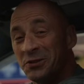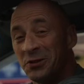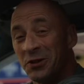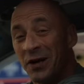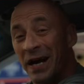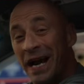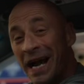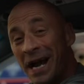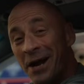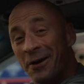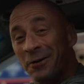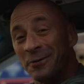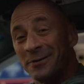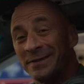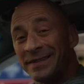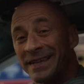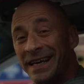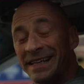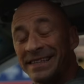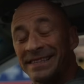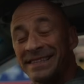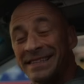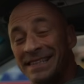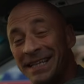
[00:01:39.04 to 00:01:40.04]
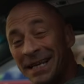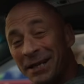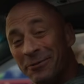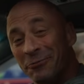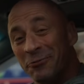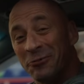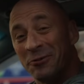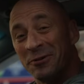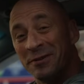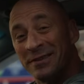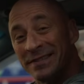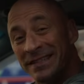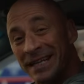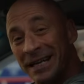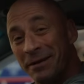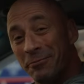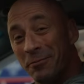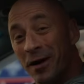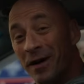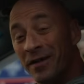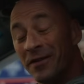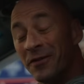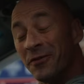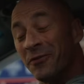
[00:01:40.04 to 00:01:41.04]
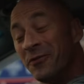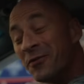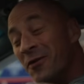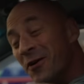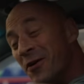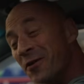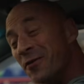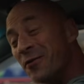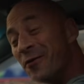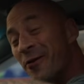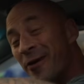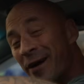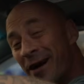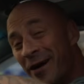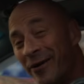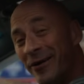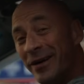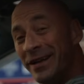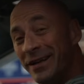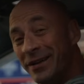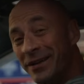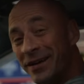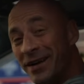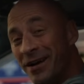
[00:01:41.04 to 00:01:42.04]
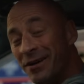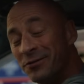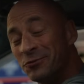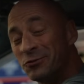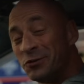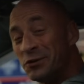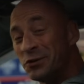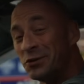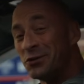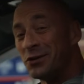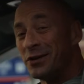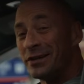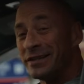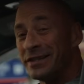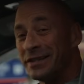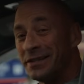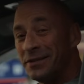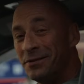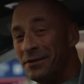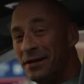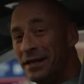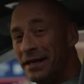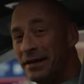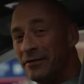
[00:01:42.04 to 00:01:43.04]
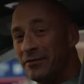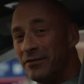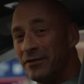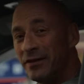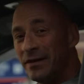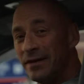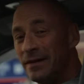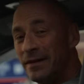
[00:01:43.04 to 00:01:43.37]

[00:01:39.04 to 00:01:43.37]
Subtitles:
to your house gets slimmer and slimmer the further out in the countryside that you live.